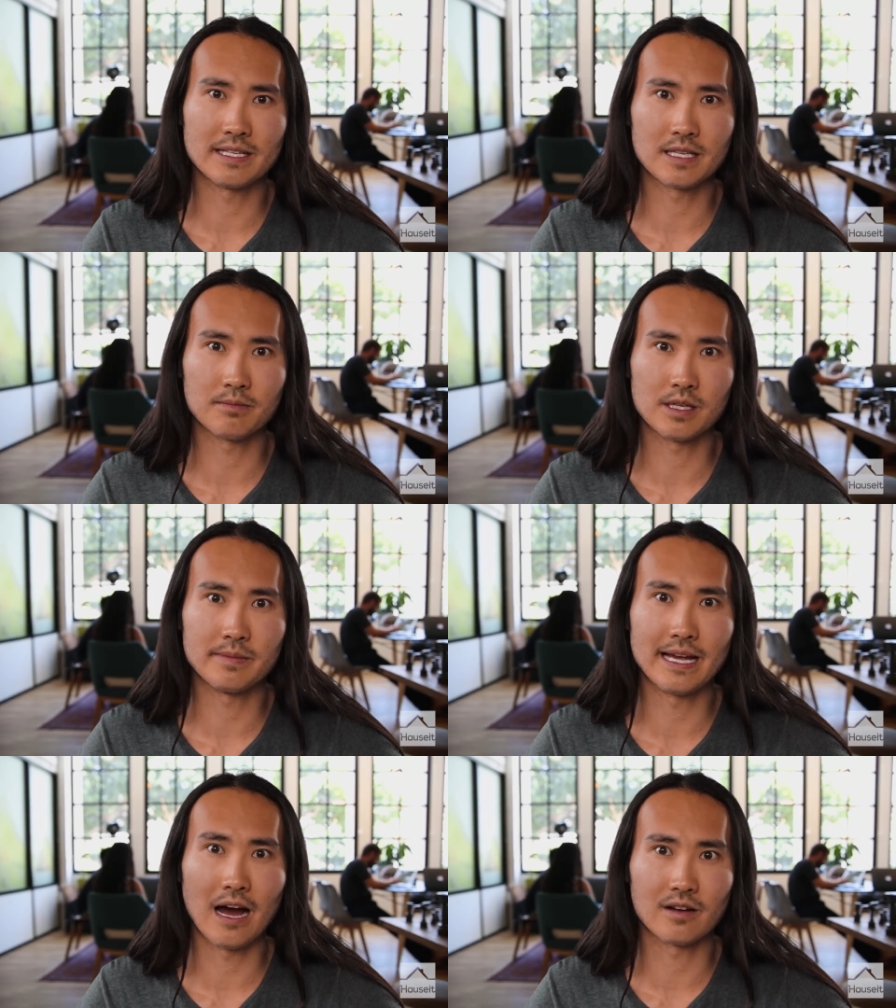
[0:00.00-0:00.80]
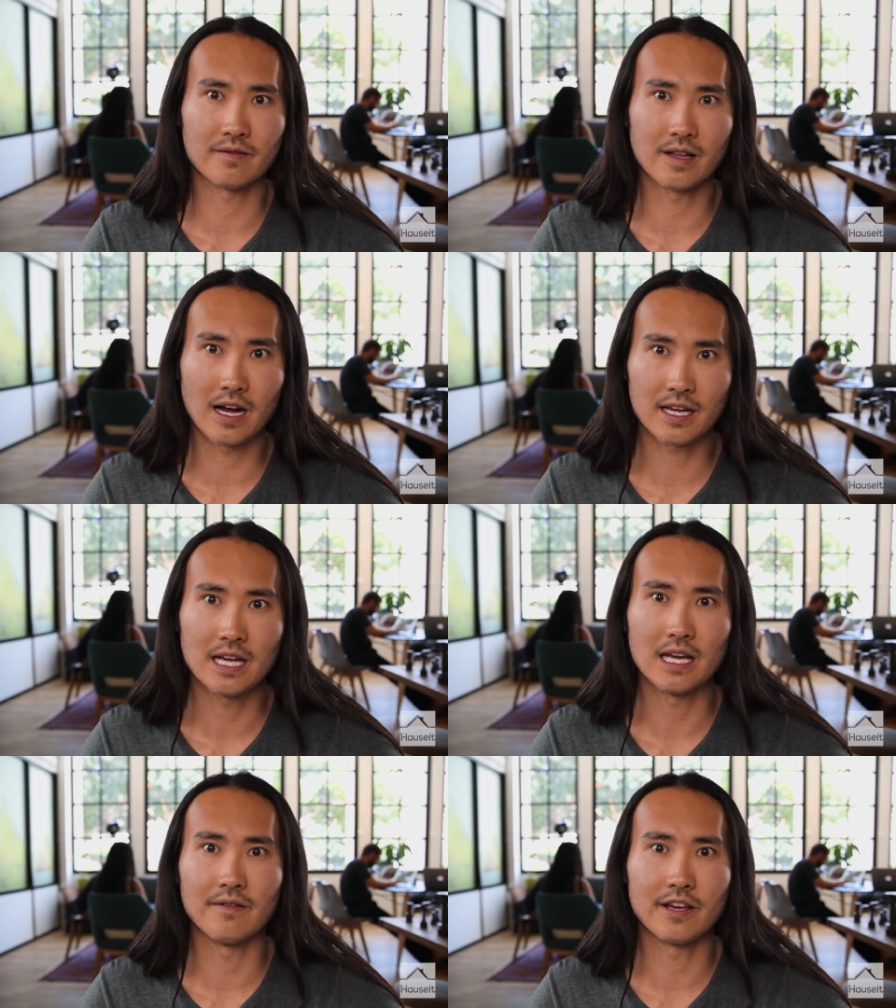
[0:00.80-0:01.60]
may simply be out of luck
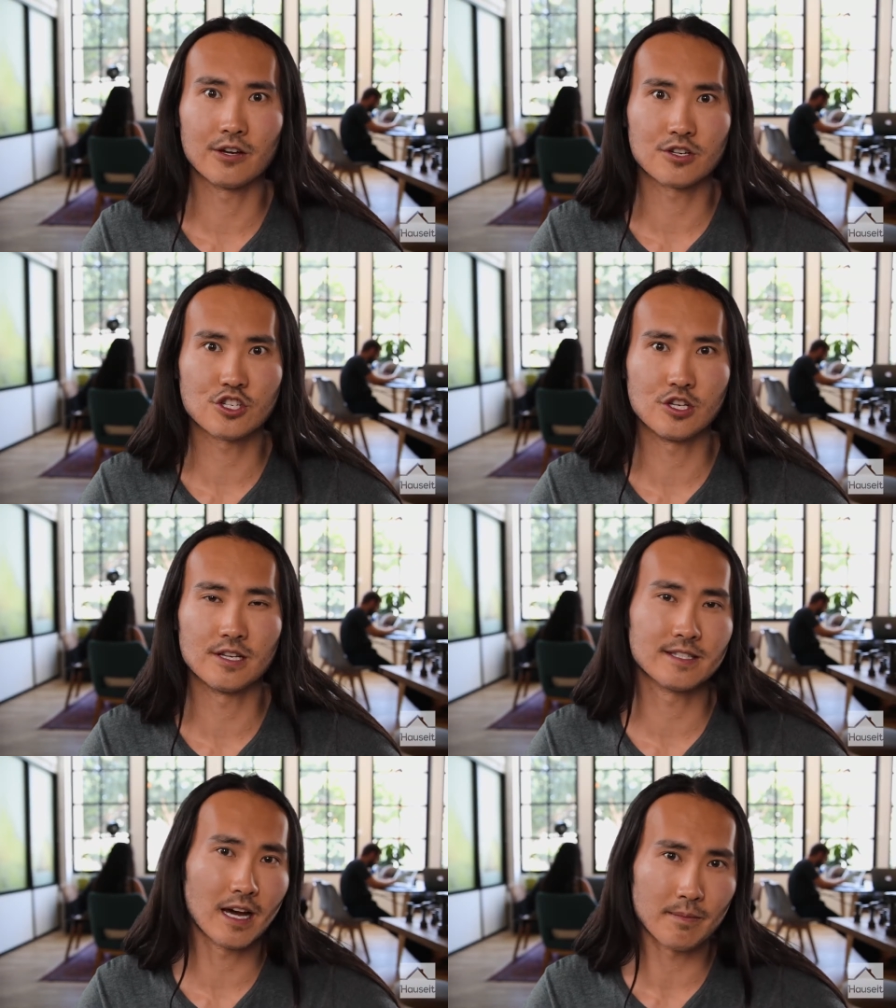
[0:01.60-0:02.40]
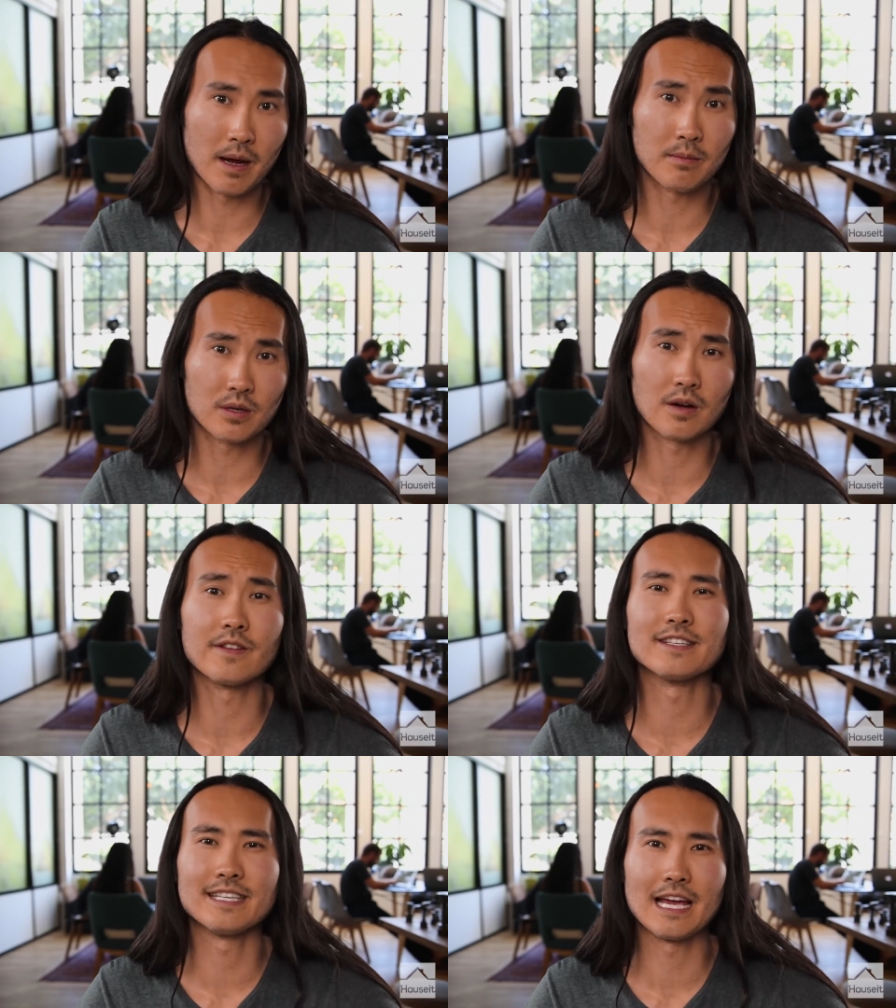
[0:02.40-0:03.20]
if he or she is not a member
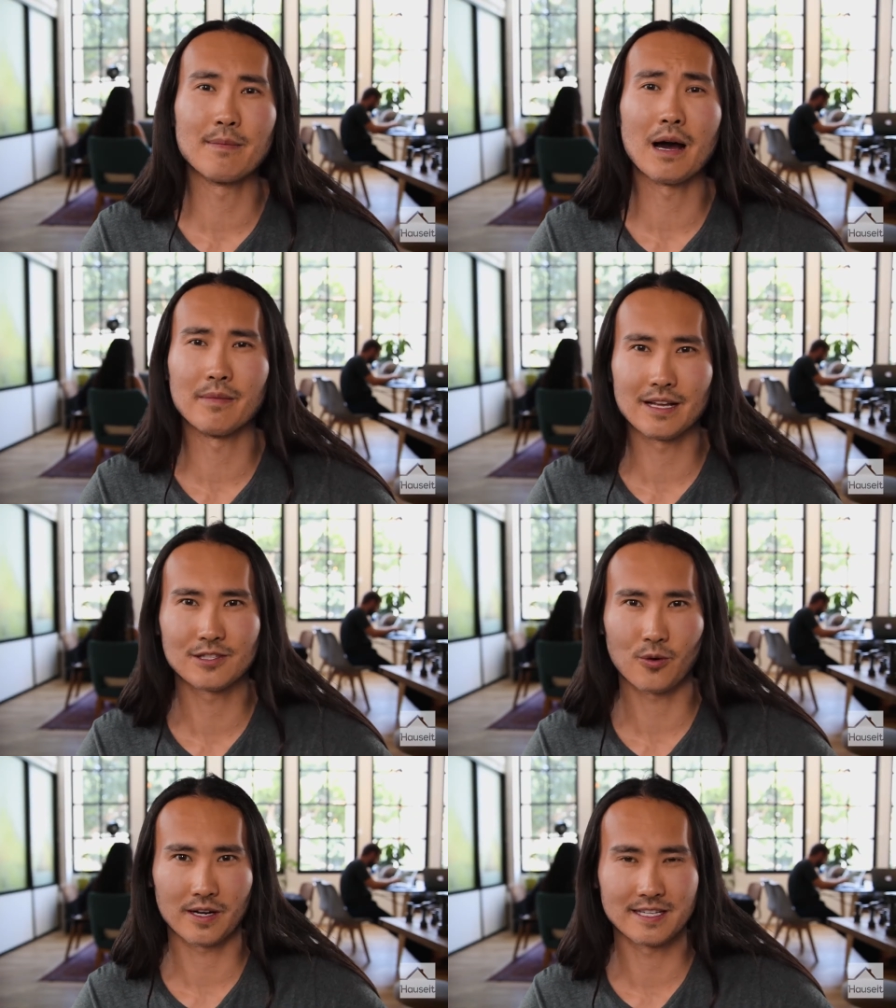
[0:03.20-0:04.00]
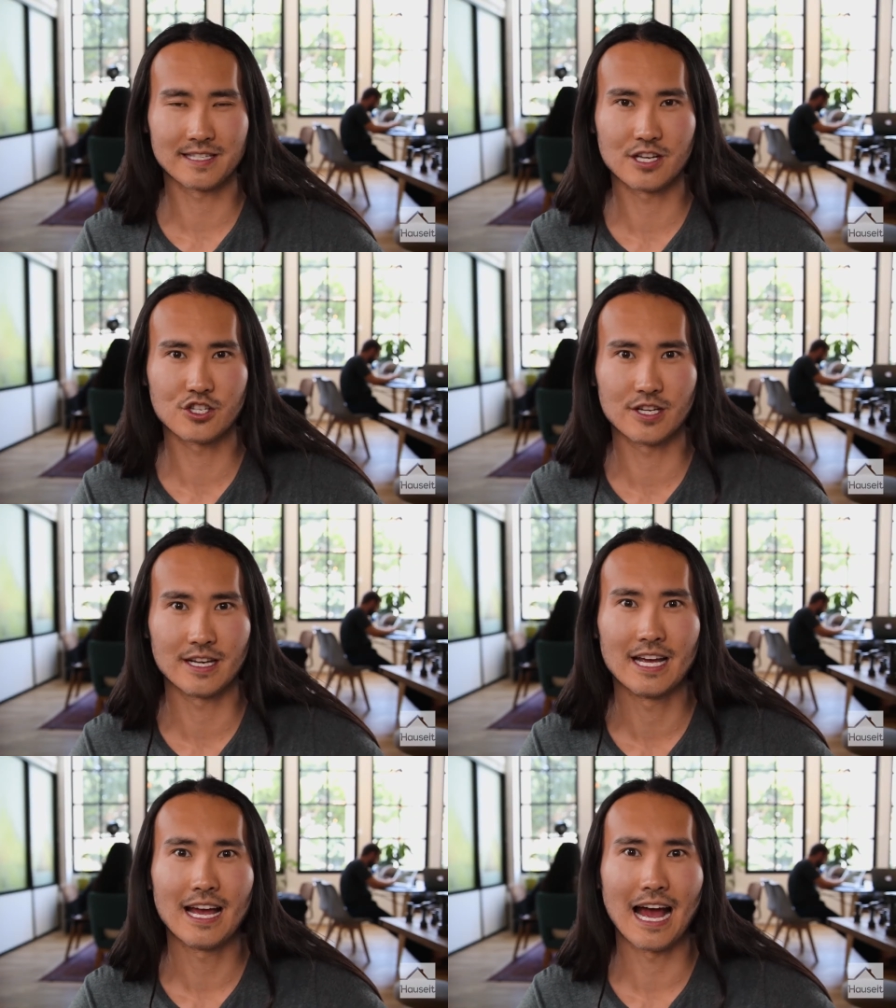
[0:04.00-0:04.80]
of the same MLS
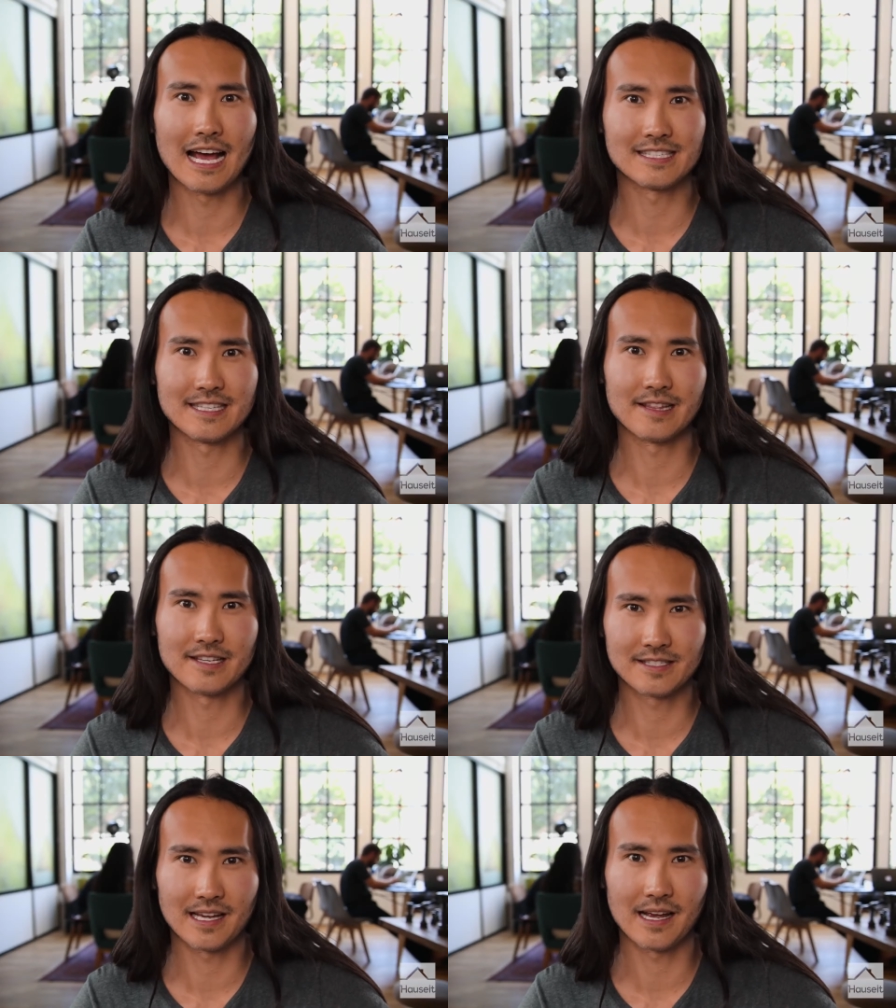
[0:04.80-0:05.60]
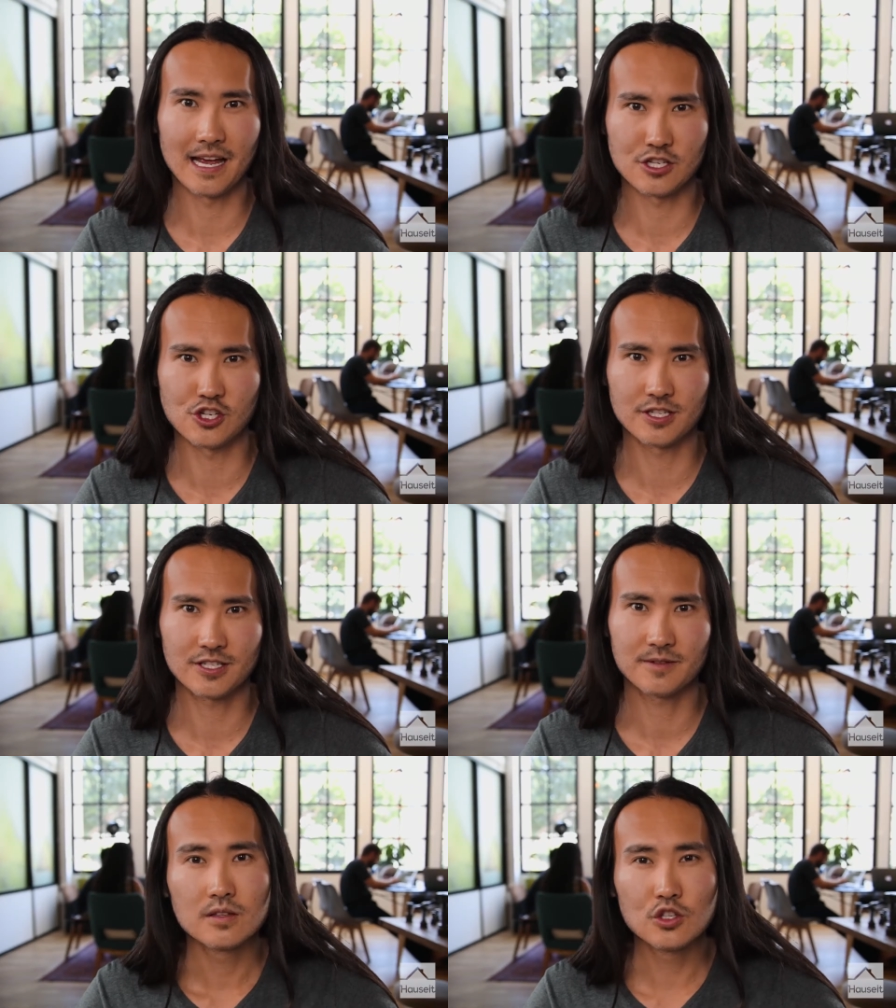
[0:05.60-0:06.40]
organization as the listing agent.